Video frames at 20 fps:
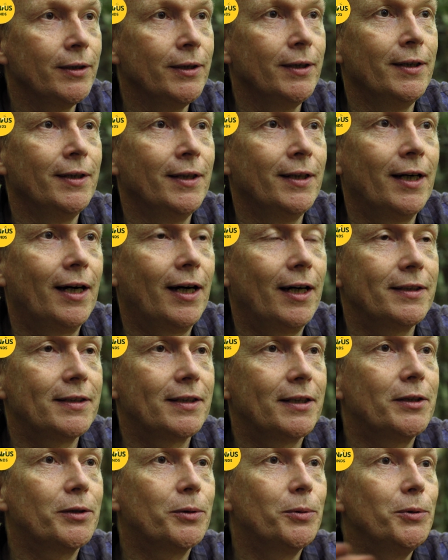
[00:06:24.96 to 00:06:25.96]
to this
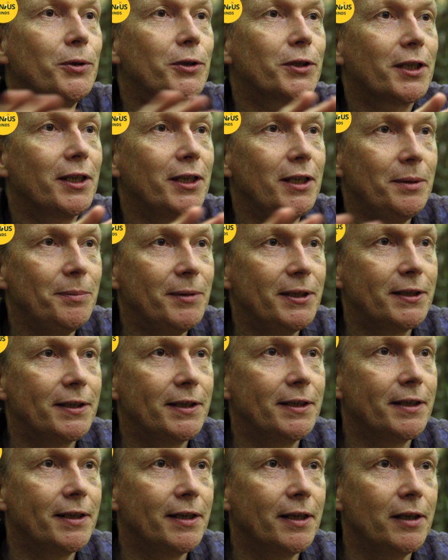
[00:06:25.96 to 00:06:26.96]
very limited
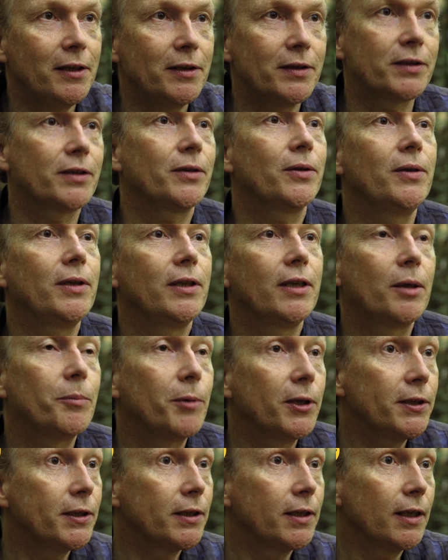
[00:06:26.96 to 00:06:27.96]
layer at ground
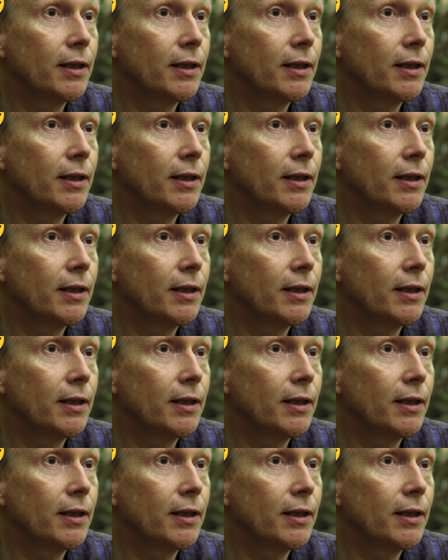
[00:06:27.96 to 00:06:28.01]
level.